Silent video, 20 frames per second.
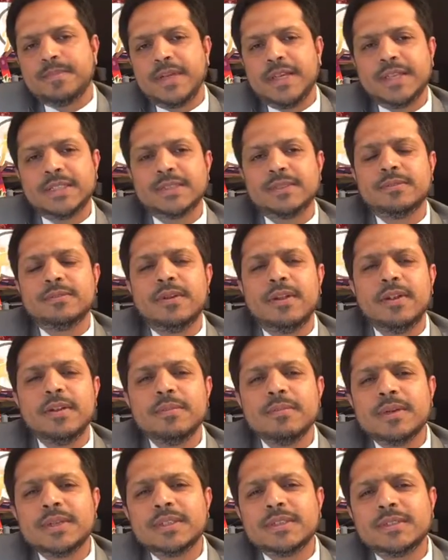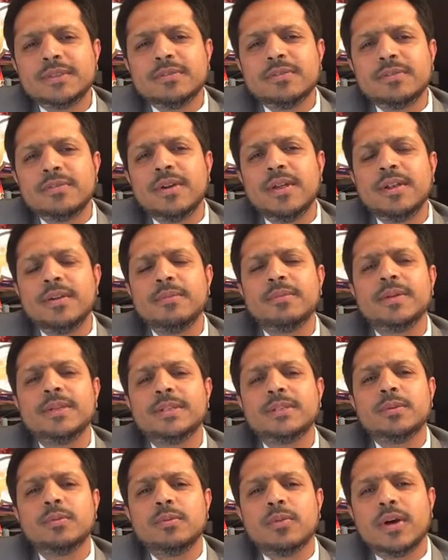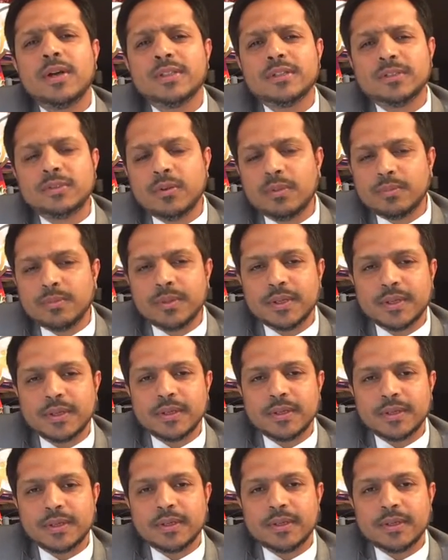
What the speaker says: It's very much vast topic.